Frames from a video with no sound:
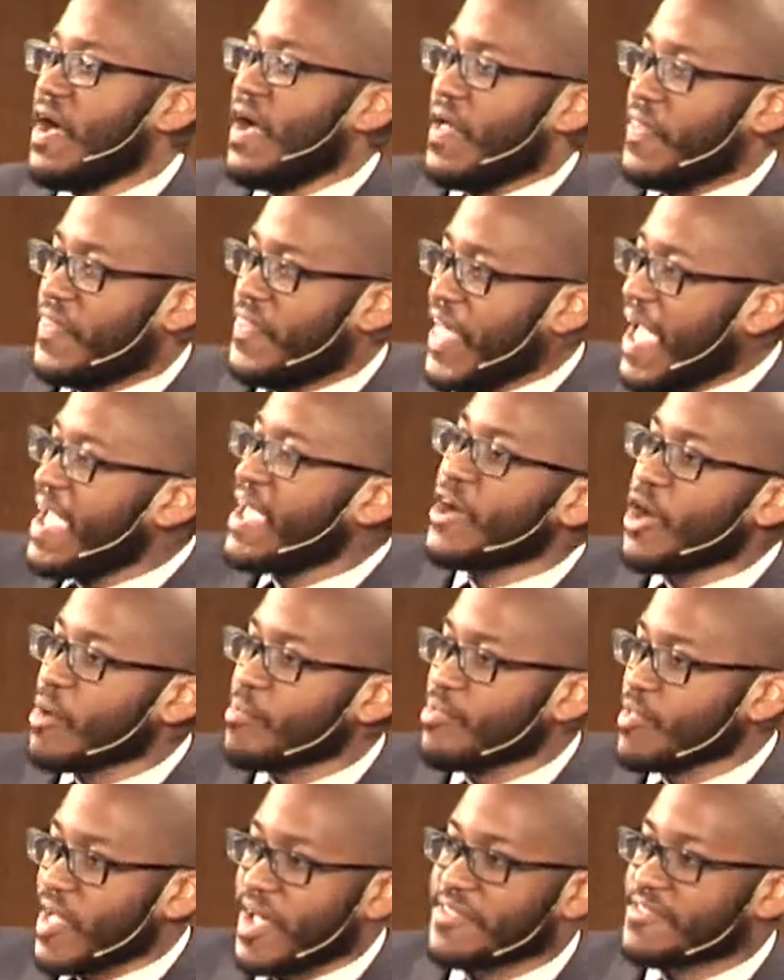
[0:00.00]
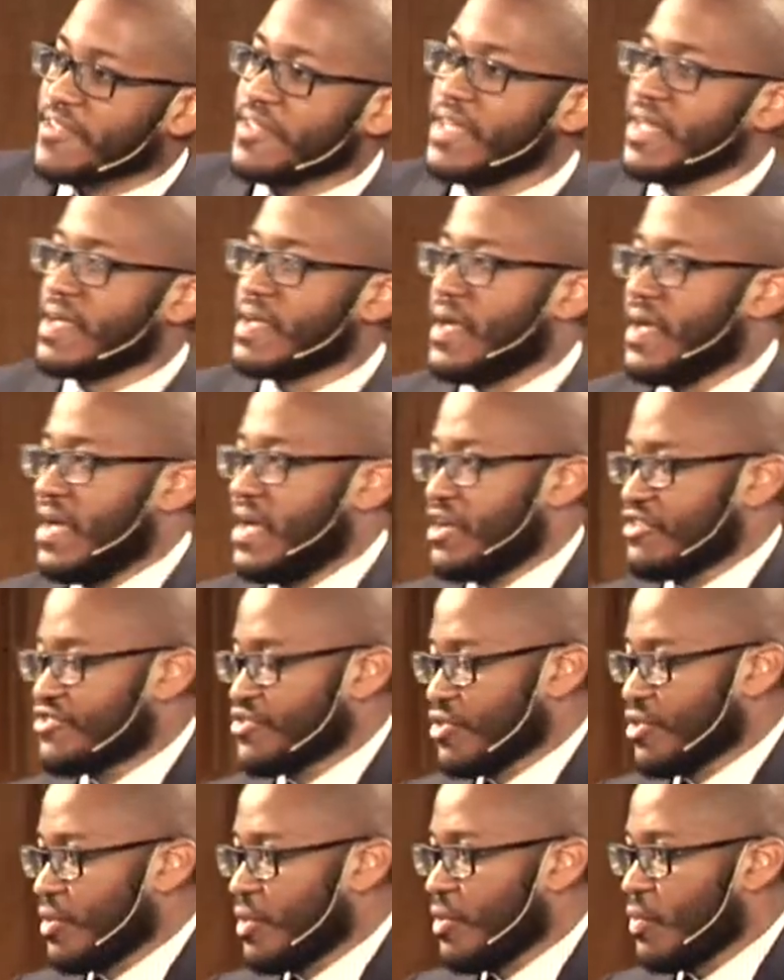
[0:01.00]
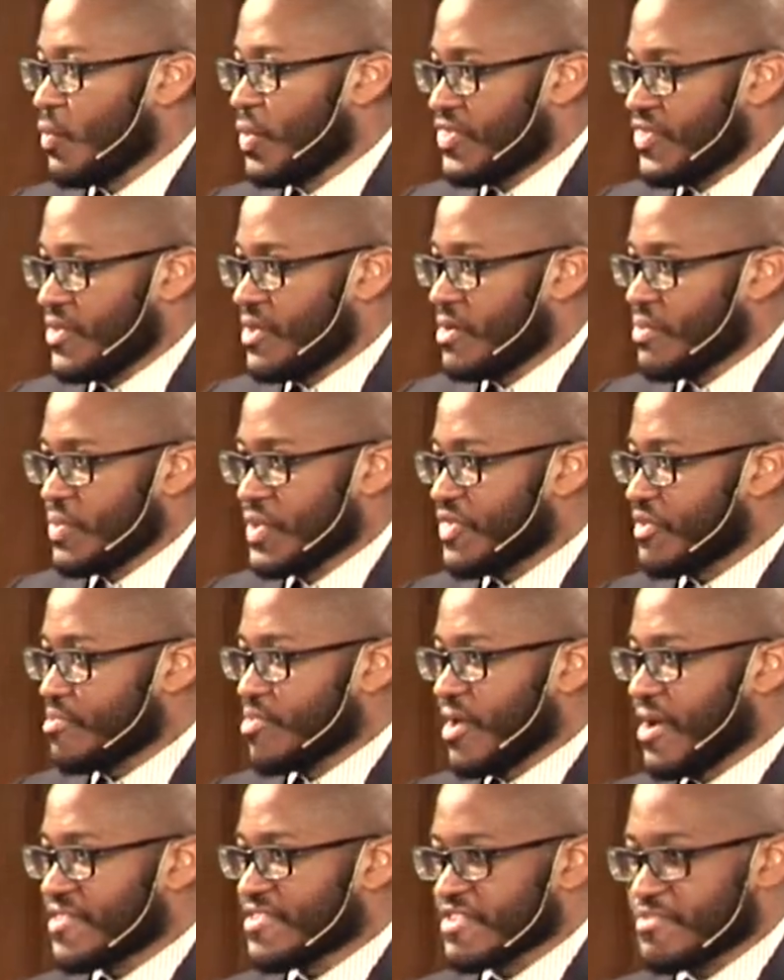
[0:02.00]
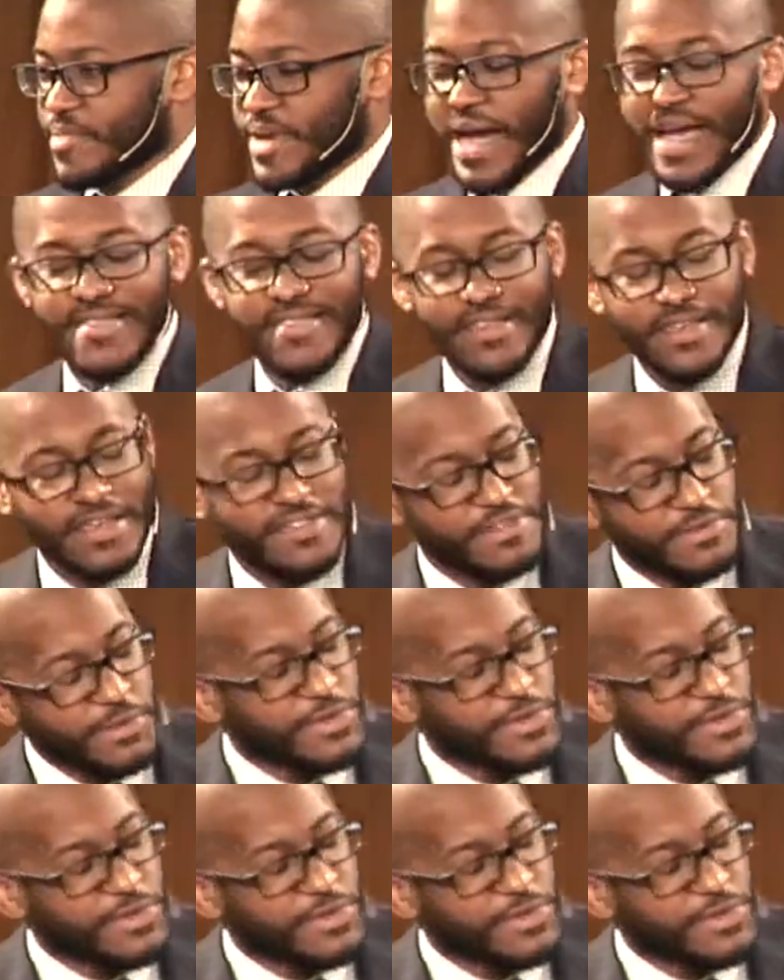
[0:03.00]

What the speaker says: they are blessing Israel with the blessings. But God says, it